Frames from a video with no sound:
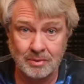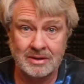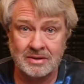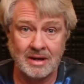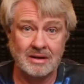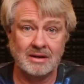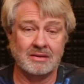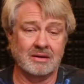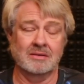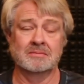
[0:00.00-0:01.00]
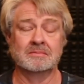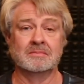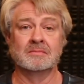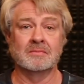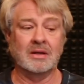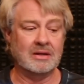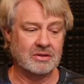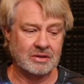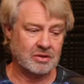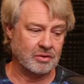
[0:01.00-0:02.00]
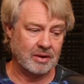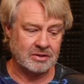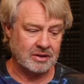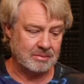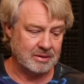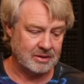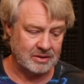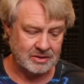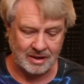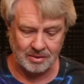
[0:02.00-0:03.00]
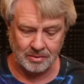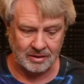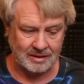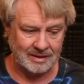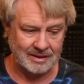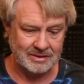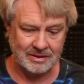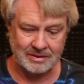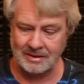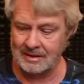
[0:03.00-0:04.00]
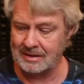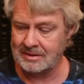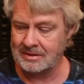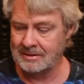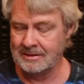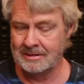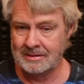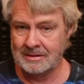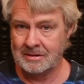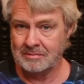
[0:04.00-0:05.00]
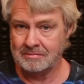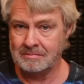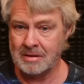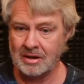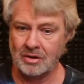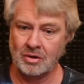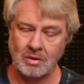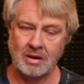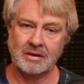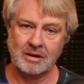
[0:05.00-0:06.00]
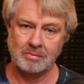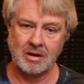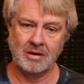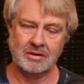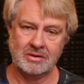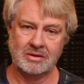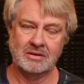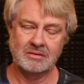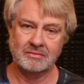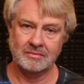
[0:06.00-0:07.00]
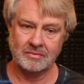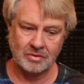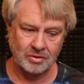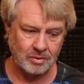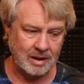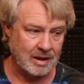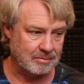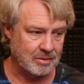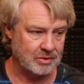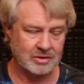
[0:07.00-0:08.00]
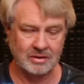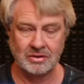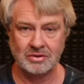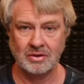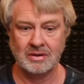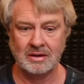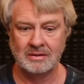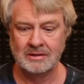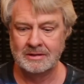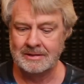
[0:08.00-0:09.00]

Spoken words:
to redesign anything. They did such a great job with the design work. It just needs better quality parts throughout most of the circuit.